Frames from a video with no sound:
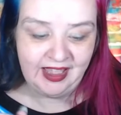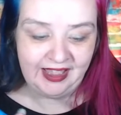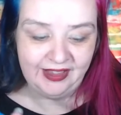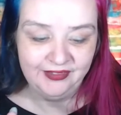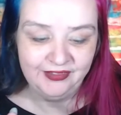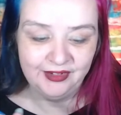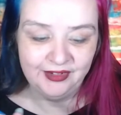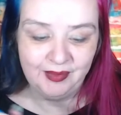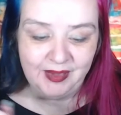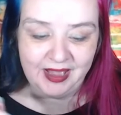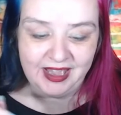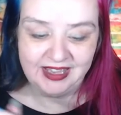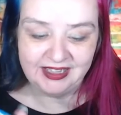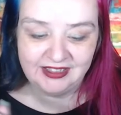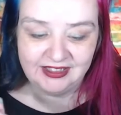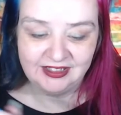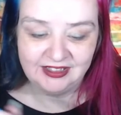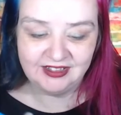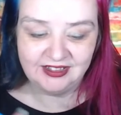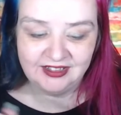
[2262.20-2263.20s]
I feel bad
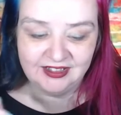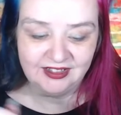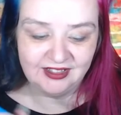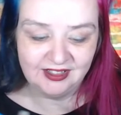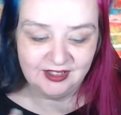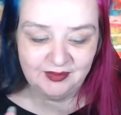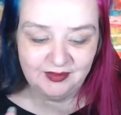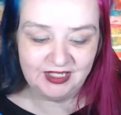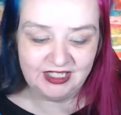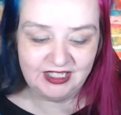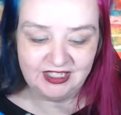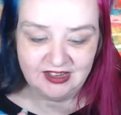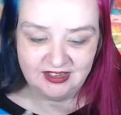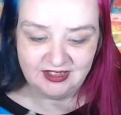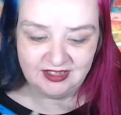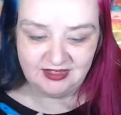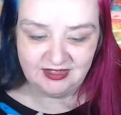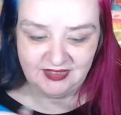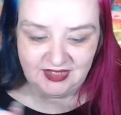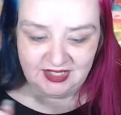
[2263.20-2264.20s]
because there's going to be
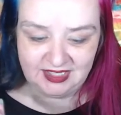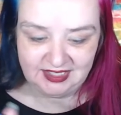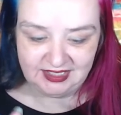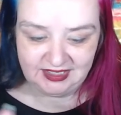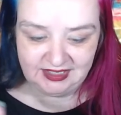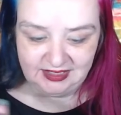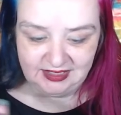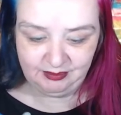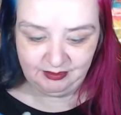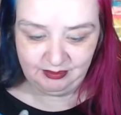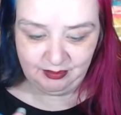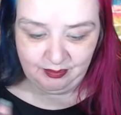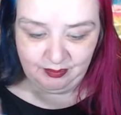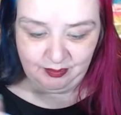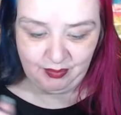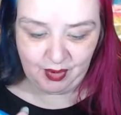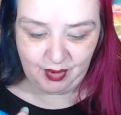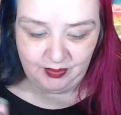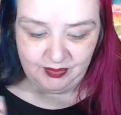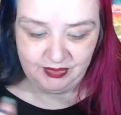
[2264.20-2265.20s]
tons of these little
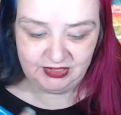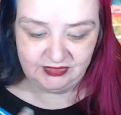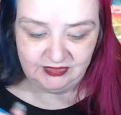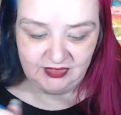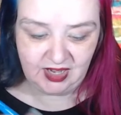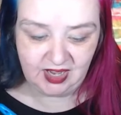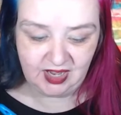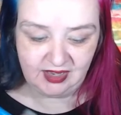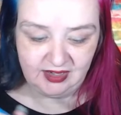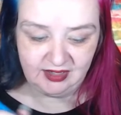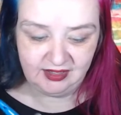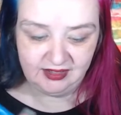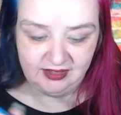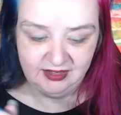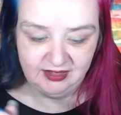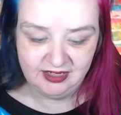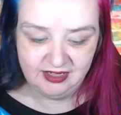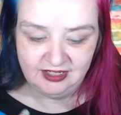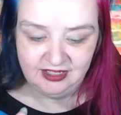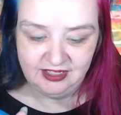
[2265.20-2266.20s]
pops of
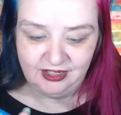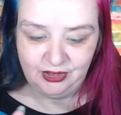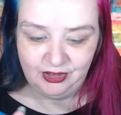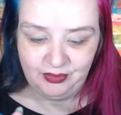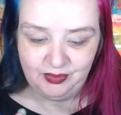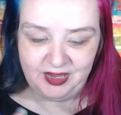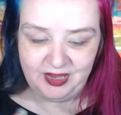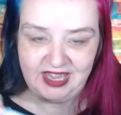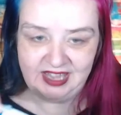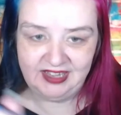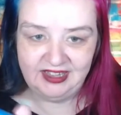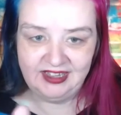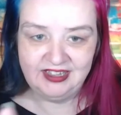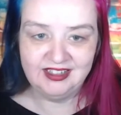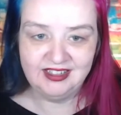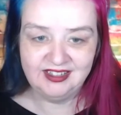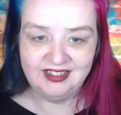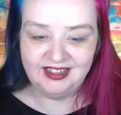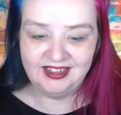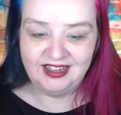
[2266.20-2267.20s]
color i will be
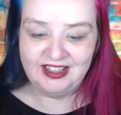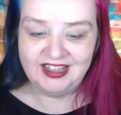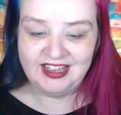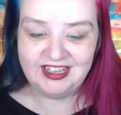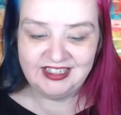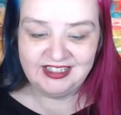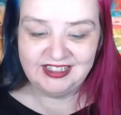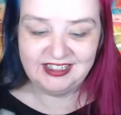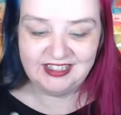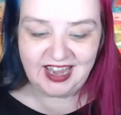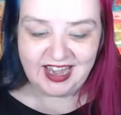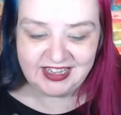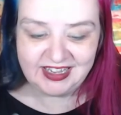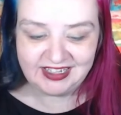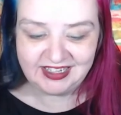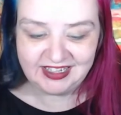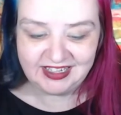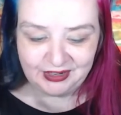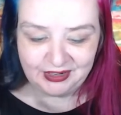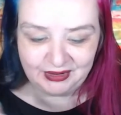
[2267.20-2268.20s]
hidden in the
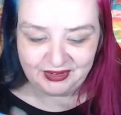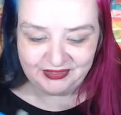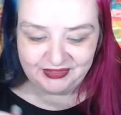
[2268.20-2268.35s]
inside here.